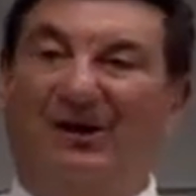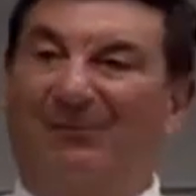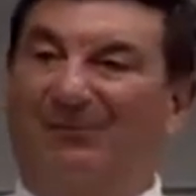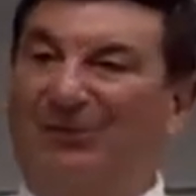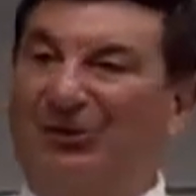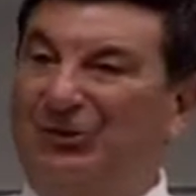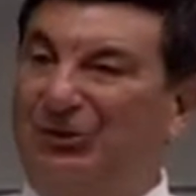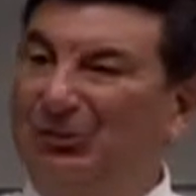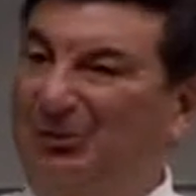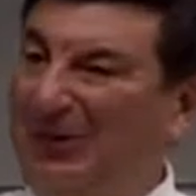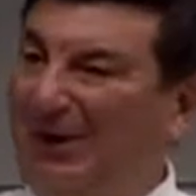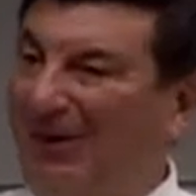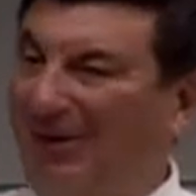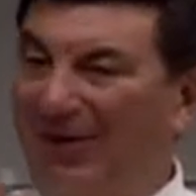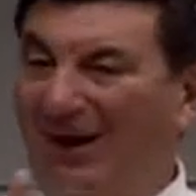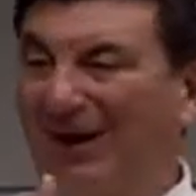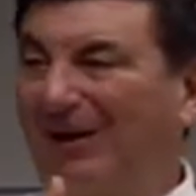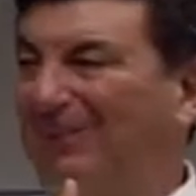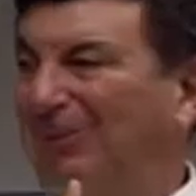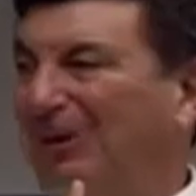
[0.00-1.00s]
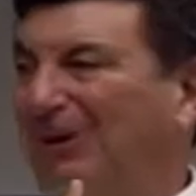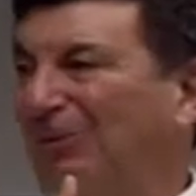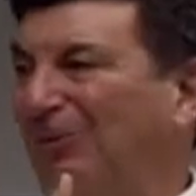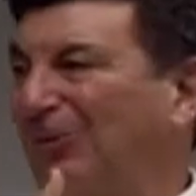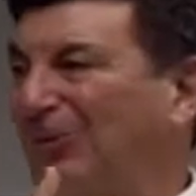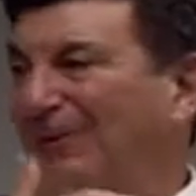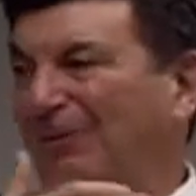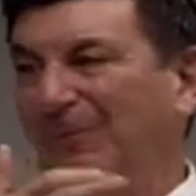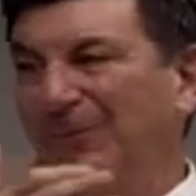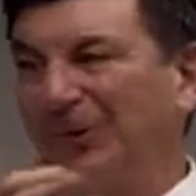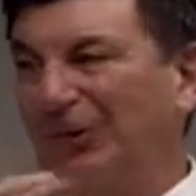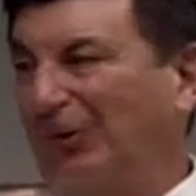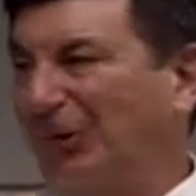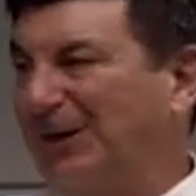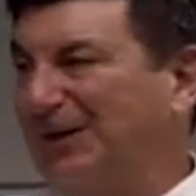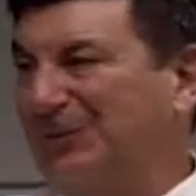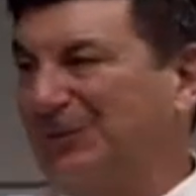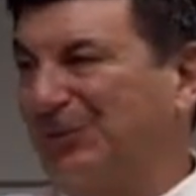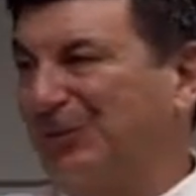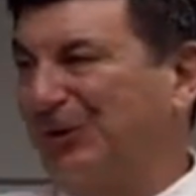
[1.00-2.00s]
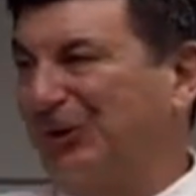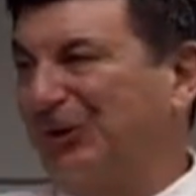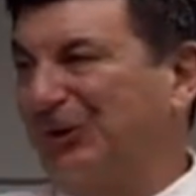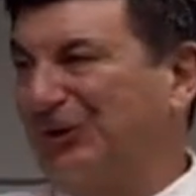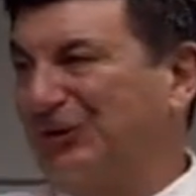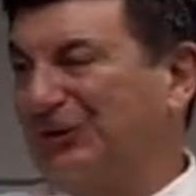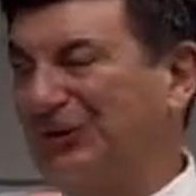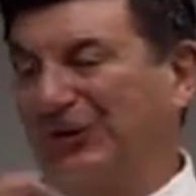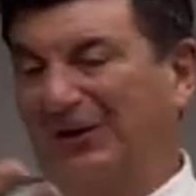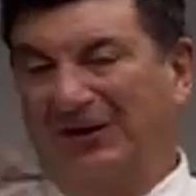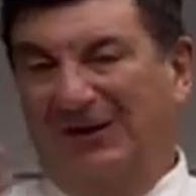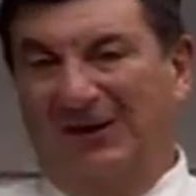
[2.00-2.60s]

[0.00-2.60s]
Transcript: but you'd meet a lot of people who have be a great experience.